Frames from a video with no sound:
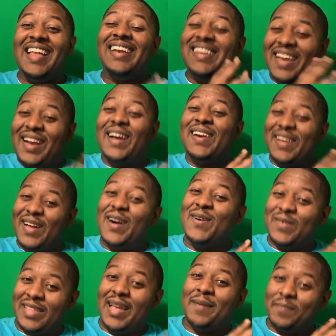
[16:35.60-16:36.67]
they're going to go
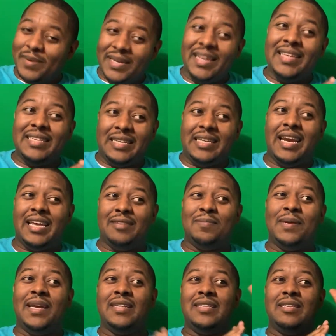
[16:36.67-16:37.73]
with that police chase
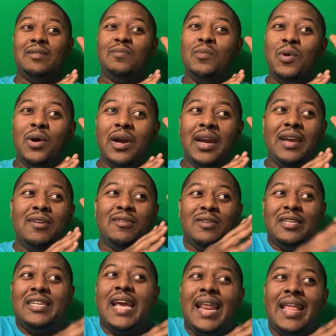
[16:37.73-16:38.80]
because it's more
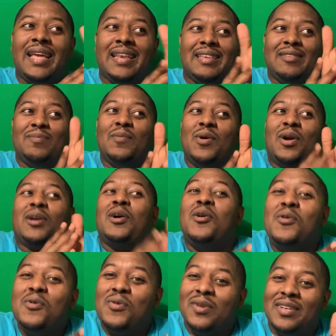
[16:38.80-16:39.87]
energetic and it's more
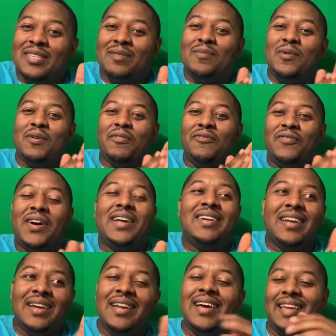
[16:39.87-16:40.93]
cool. It's more fun
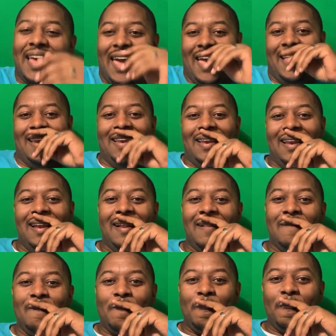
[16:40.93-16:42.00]
to look at.
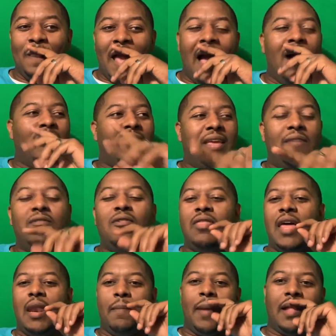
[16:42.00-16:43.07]
I'll give you
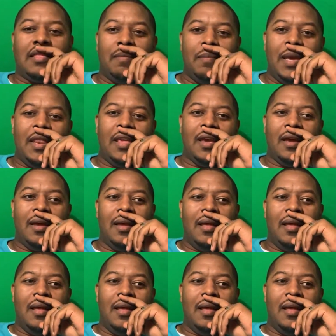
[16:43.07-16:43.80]
that about the media.